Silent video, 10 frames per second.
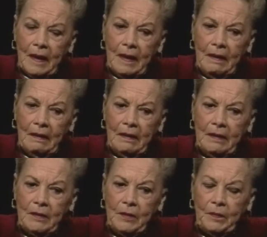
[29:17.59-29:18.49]

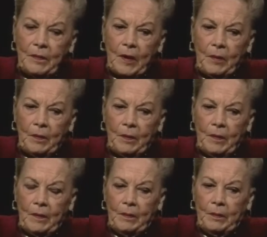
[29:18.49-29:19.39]
And
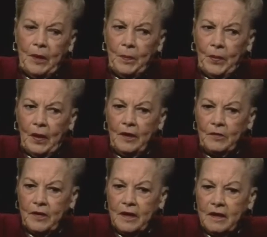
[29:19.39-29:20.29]
people are
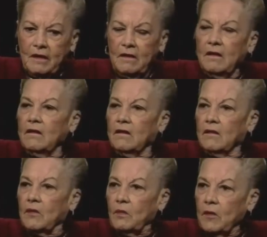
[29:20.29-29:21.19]
reading these
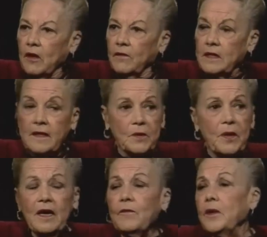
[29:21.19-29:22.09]
marvelous things. We
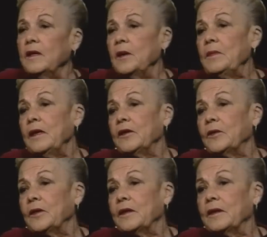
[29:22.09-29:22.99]
have one, a modern
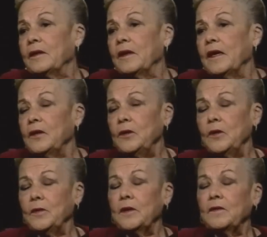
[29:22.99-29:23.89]
one. I know you've
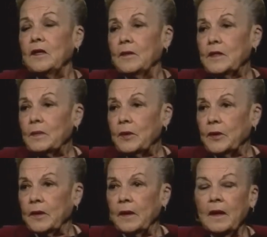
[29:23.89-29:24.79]
heard of Thomas
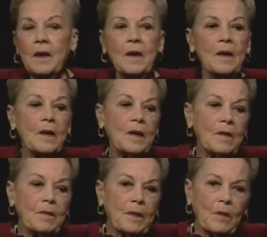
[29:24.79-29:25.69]
Merton. Merton. Mm -hmm.
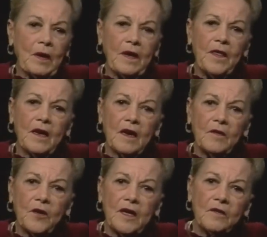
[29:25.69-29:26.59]
Well, I think I've
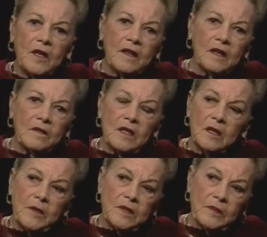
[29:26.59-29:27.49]
read everything of
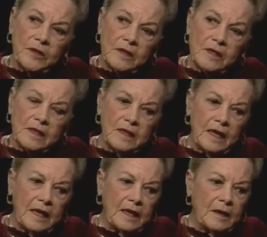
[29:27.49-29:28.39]
Thomas Merton's.
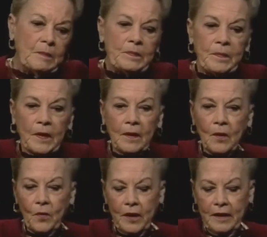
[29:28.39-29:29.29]
And
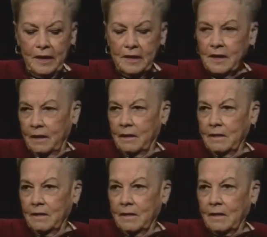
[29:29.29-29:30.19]
what he says
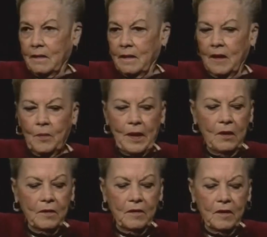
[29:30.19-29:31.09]

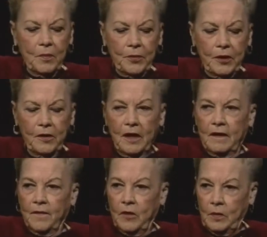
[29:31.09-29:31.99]
about the prayer life
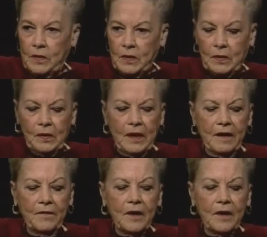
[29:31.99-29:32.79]
and the mystical life